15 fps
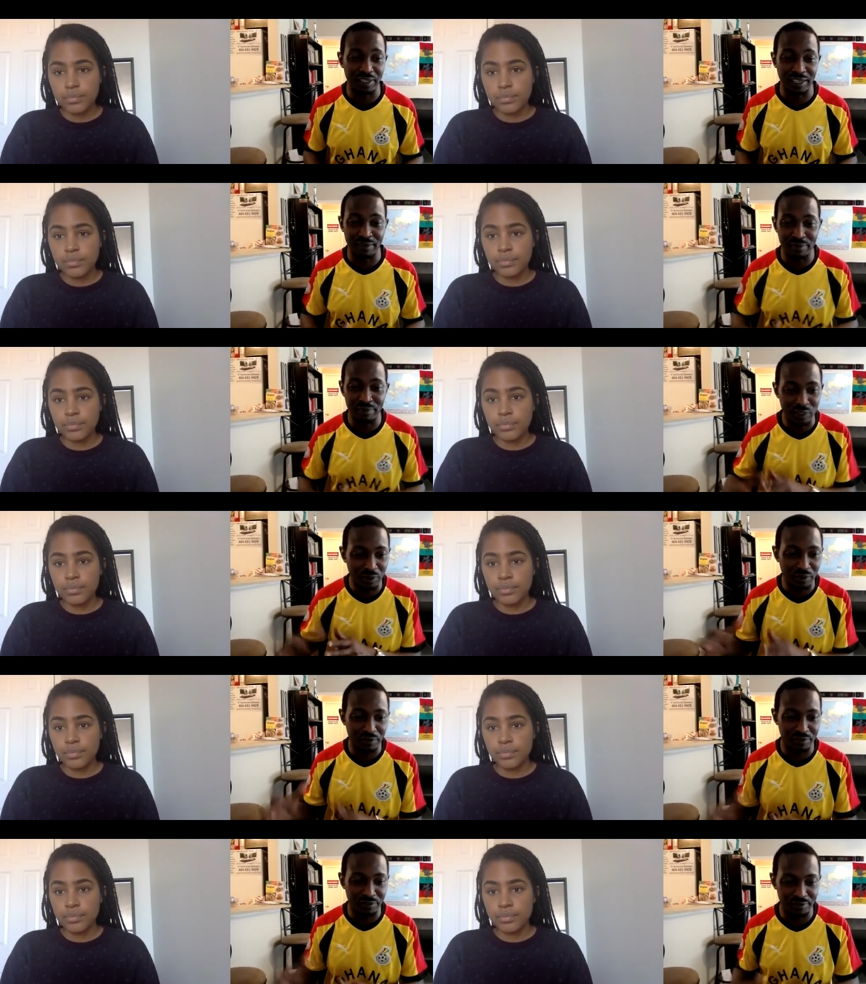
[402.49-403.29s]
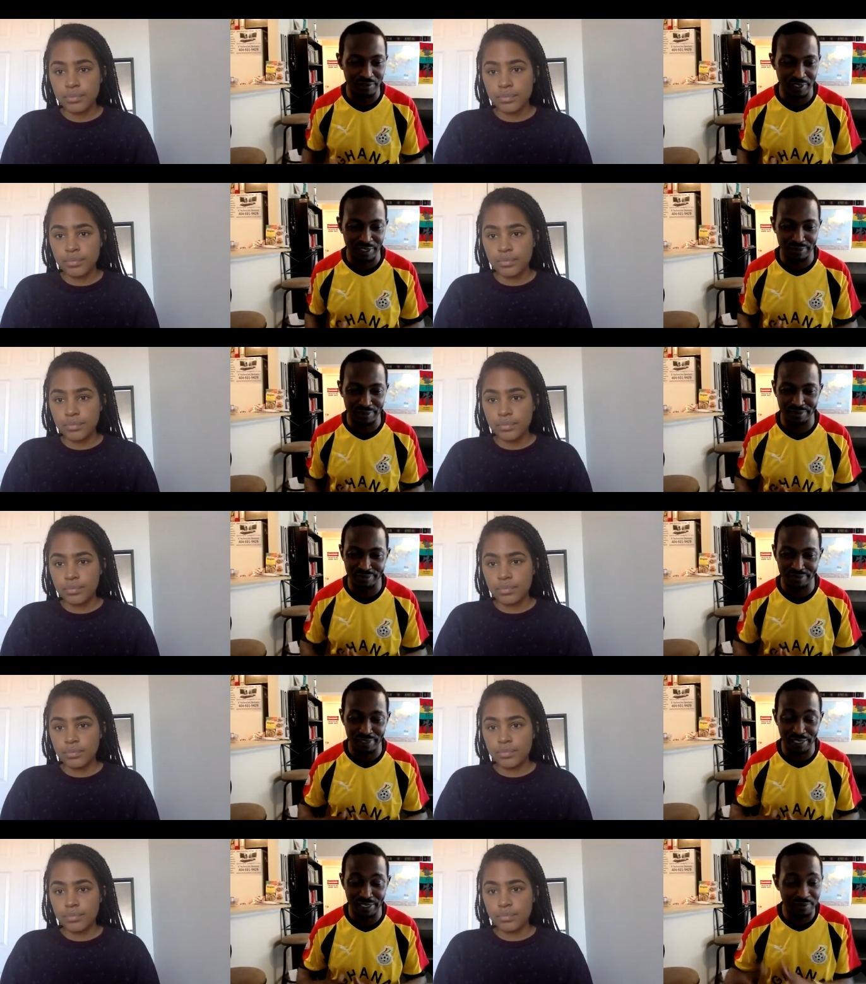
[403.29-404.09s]
Speaker 1: I've been doing a, you know
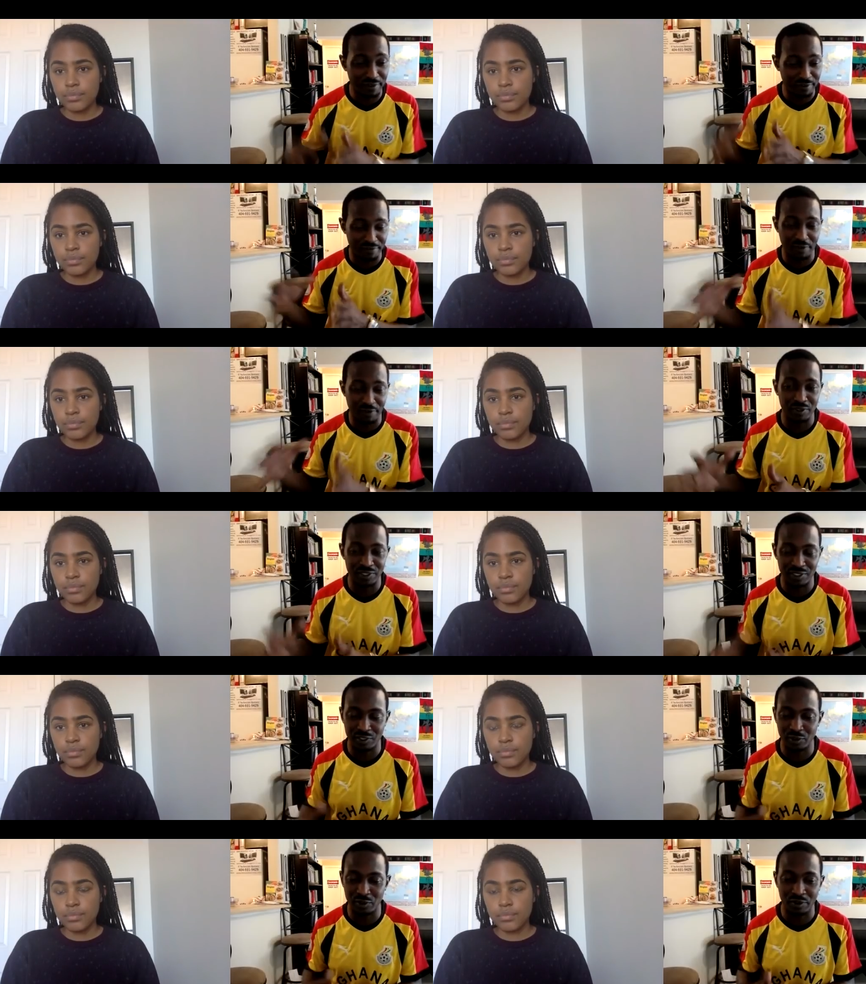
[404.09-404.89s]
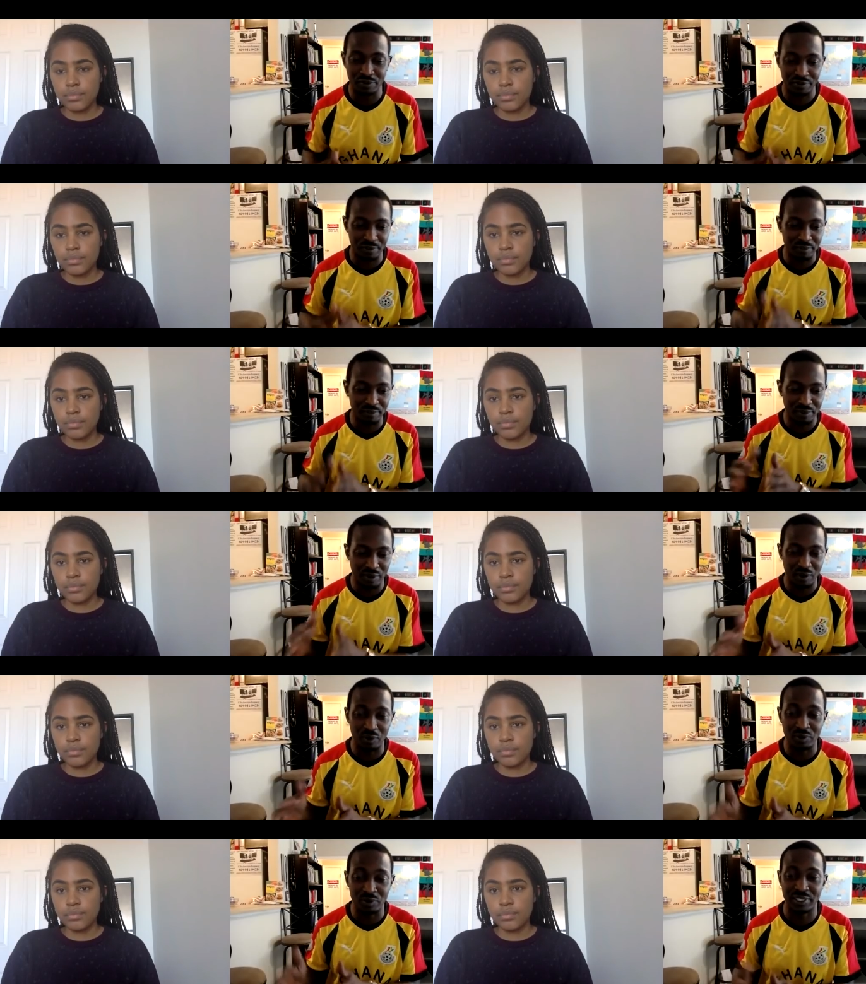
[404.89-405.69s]
even the first tour from
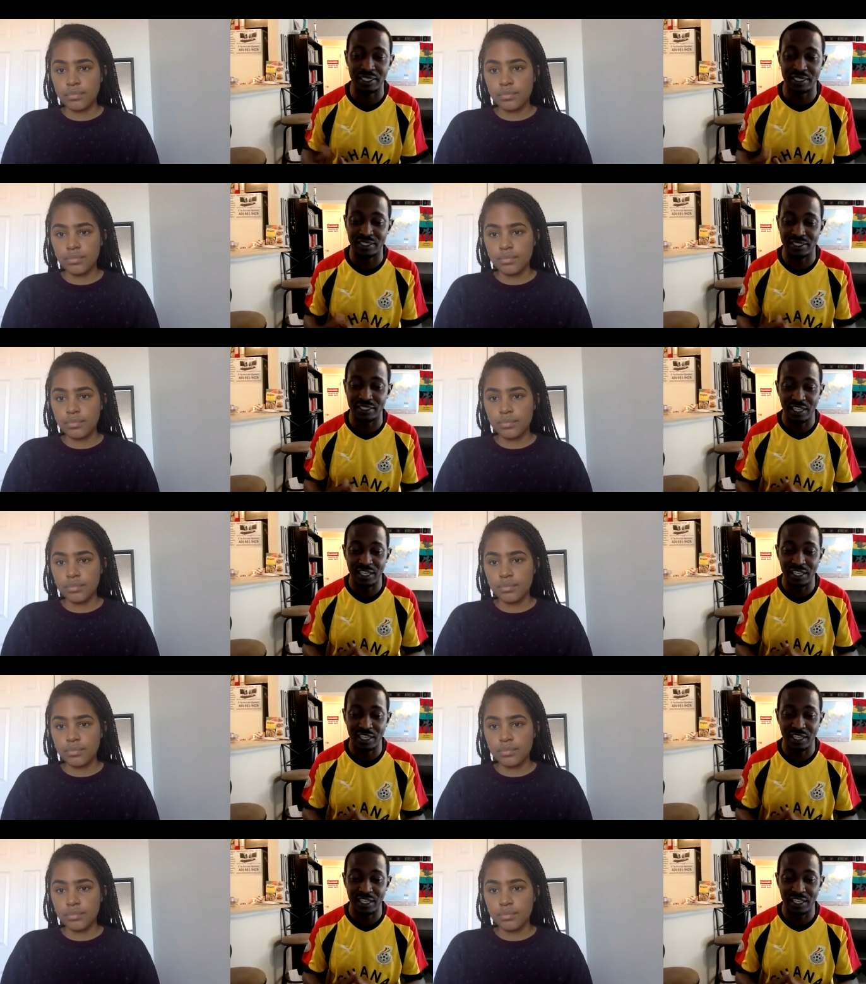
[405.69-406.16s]
06.